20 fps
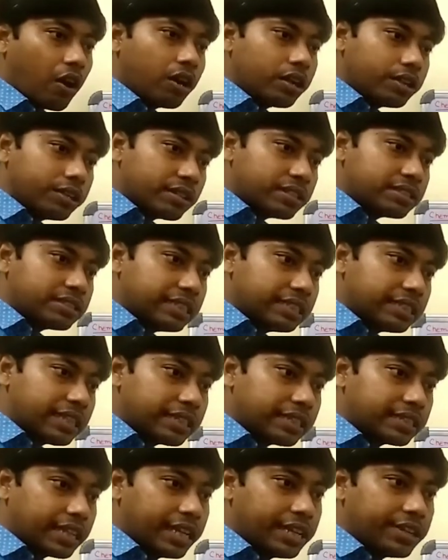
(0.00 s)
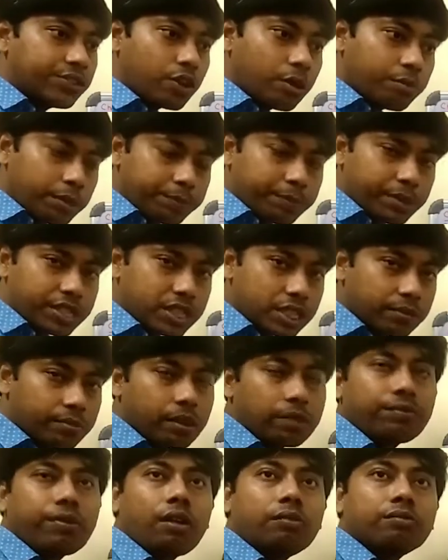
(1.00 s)
Or you can say that entropy
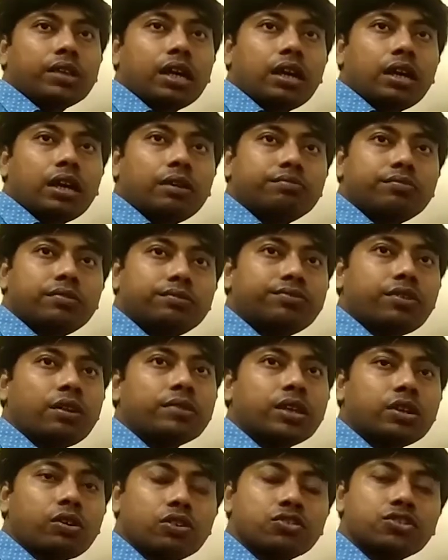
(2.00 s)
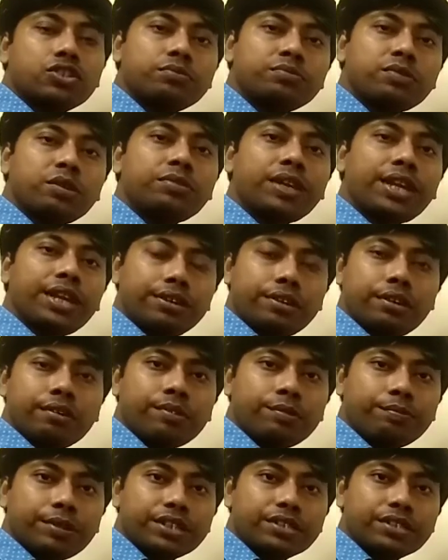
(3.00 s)
principle, from the concept of the
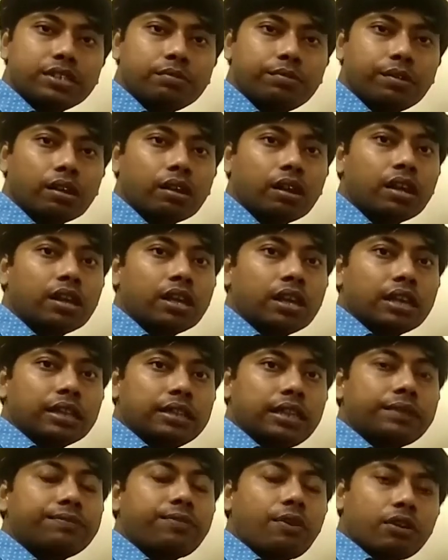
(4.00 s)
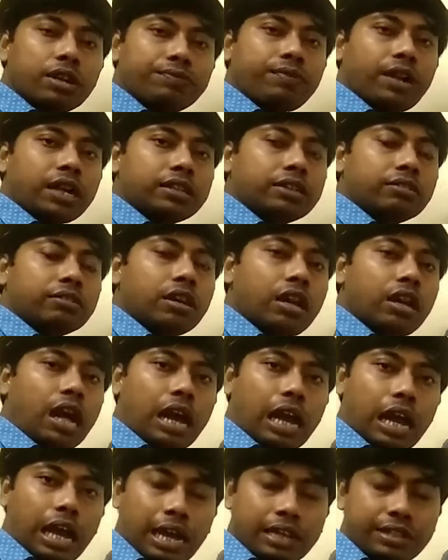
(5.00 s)
entropy principle, that for a particular
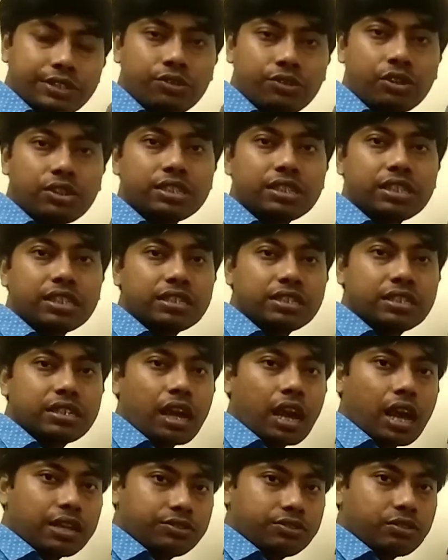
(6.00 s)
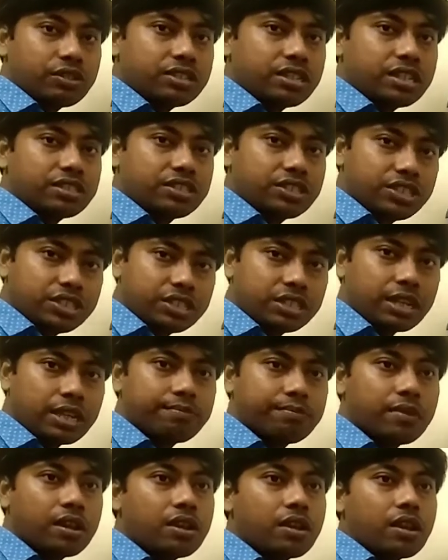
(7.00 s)
isolated
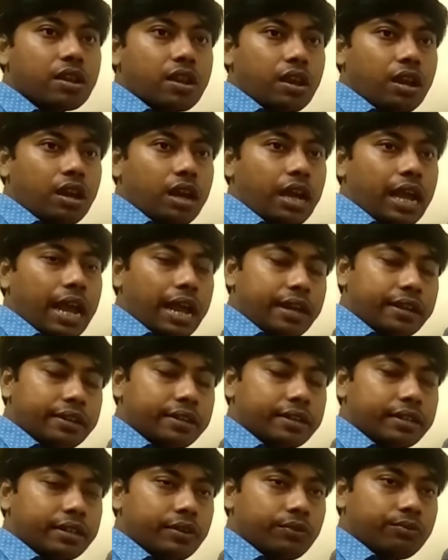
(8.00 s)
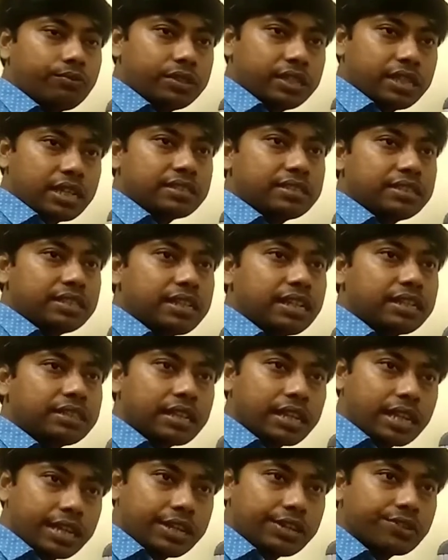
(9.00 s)
system, and we can say
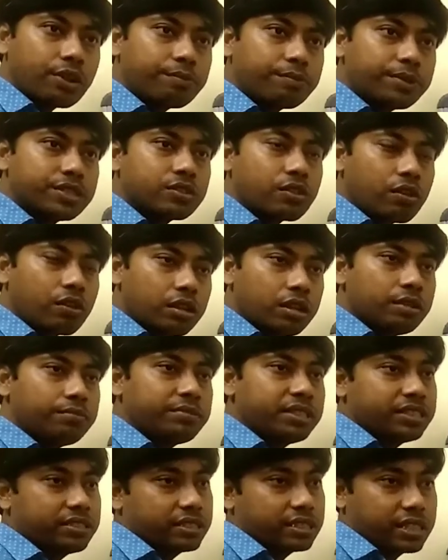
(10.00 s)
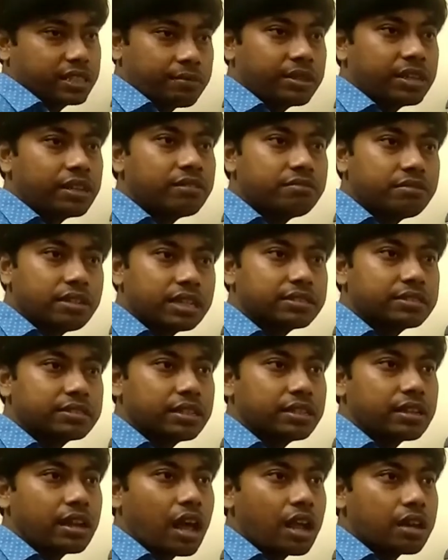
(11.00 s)
that the entropy is only means chemical
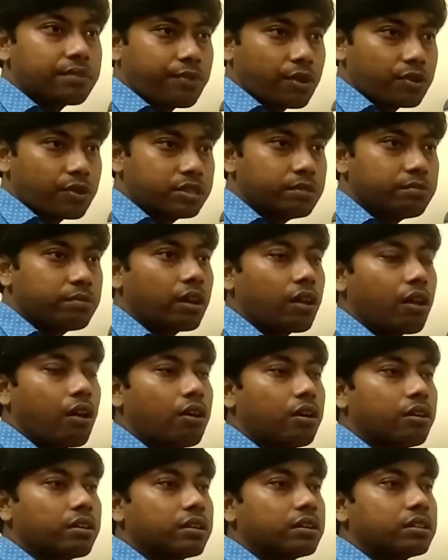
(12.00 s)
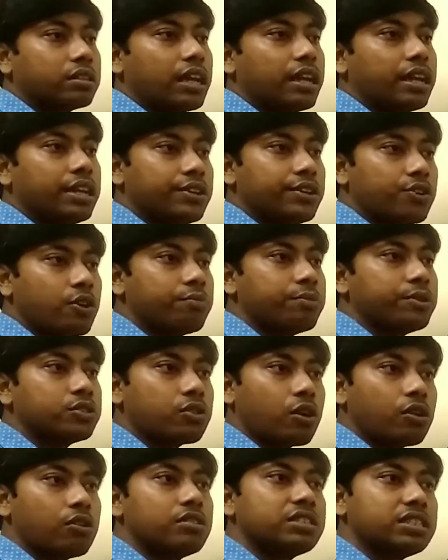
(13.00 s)
reaction are possible, or the entropy
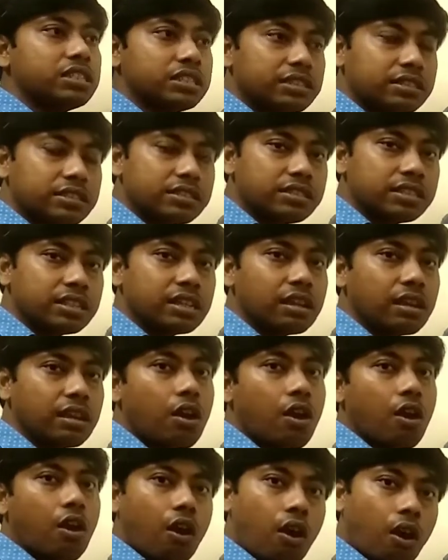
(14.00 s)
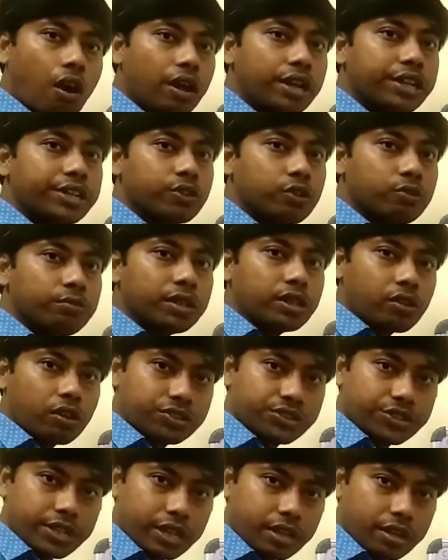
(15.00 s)
is always increasing, or it will be
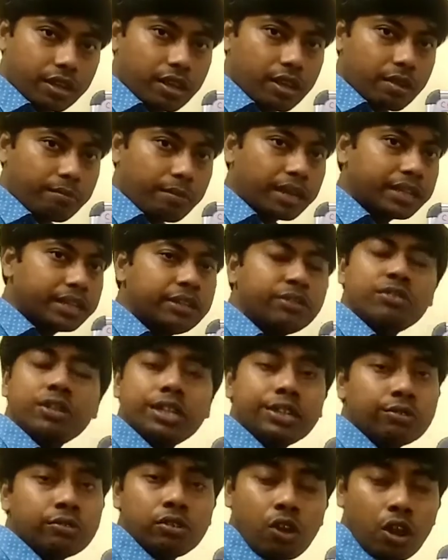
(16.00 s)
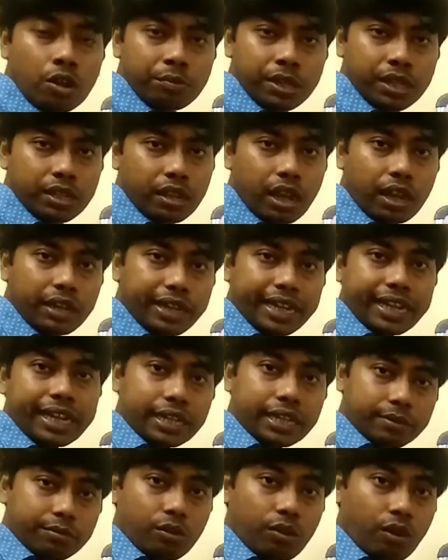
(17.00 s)
constant, but it will not be
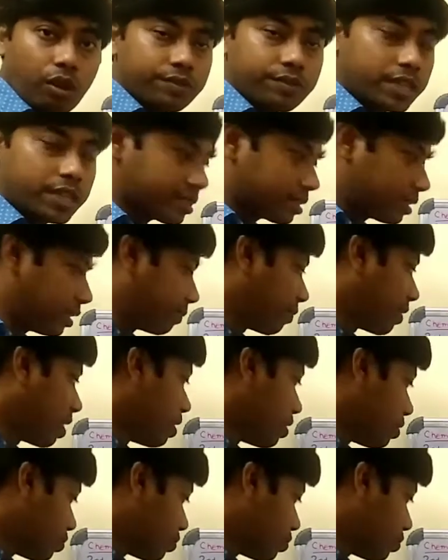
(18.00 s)
negative obviously.